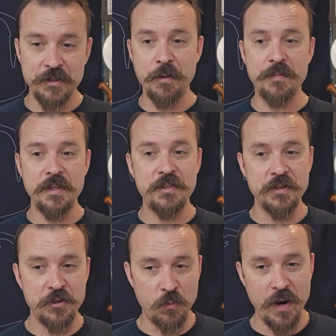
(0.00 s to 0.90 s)
some
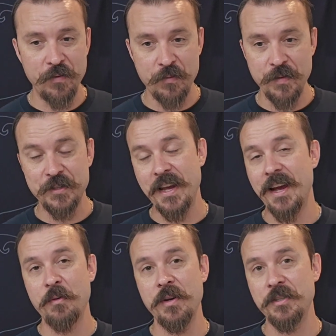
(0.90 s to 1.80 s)
distance away from the
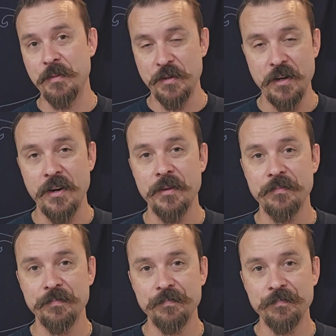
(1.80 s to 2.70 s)
Skagway Cemetery.
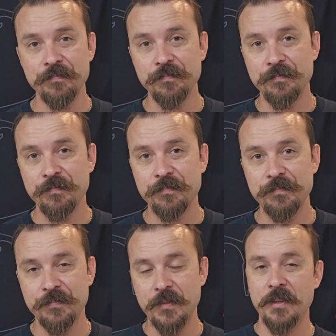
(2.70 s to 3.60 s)

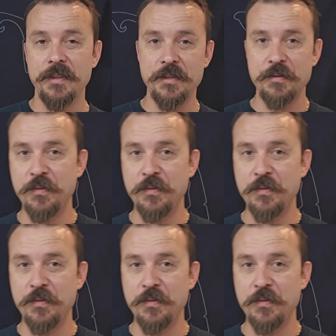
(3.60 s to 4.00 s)
And there's a